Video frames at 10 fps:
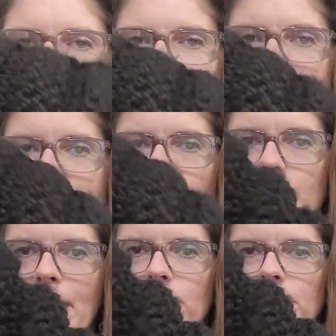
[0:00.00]
this stitch
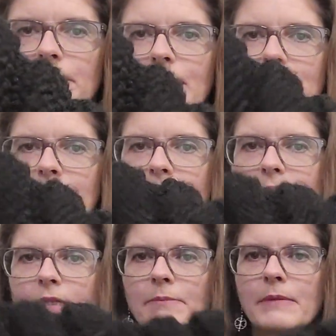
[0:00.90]
pattern because it's
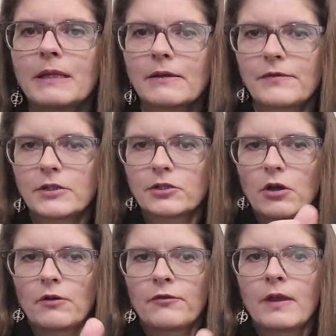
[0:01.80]
the middle of the
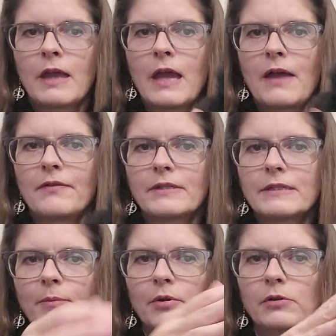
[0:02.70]
scarf and the
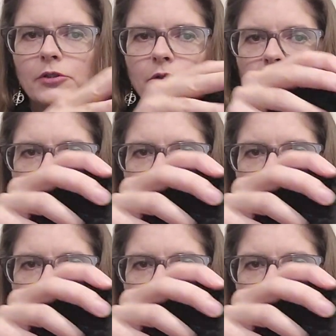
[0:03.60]
supple Dune